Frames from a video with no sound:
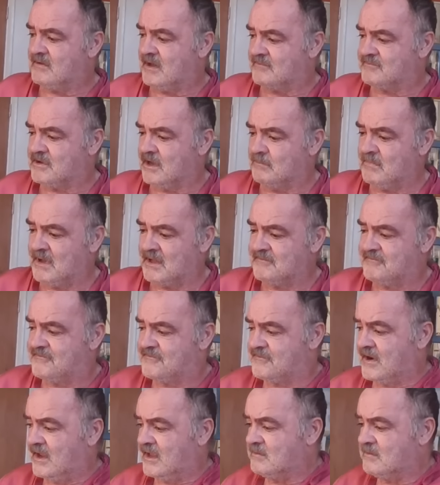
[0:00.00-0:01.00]
I've got my
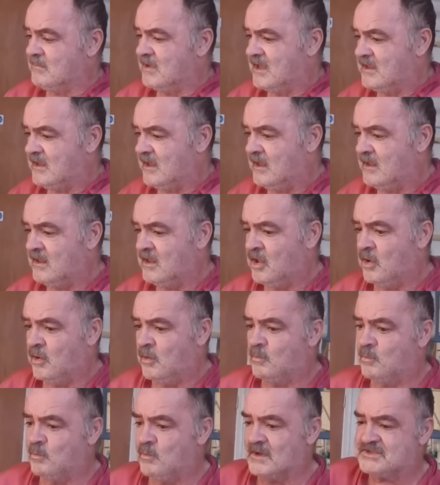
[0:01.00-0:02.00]
frame here,
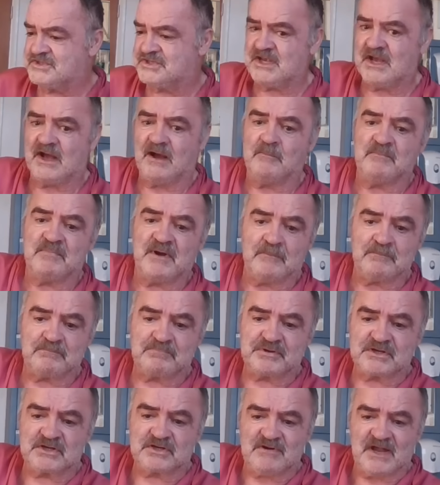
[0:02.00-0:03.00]
which
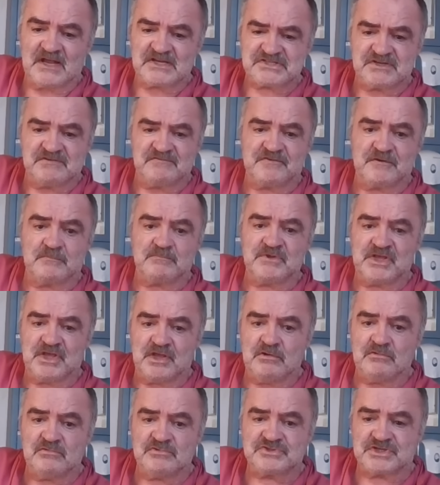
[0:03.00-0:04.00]
I'm progressing from
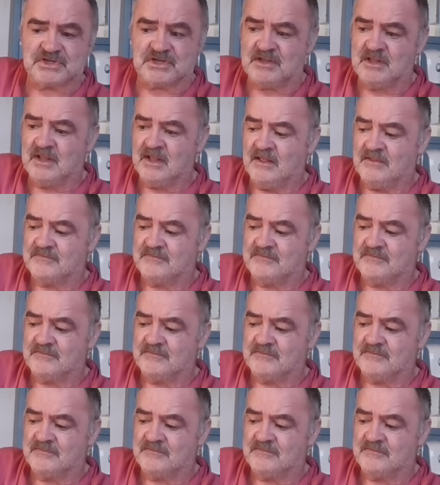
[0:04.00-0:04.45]
using.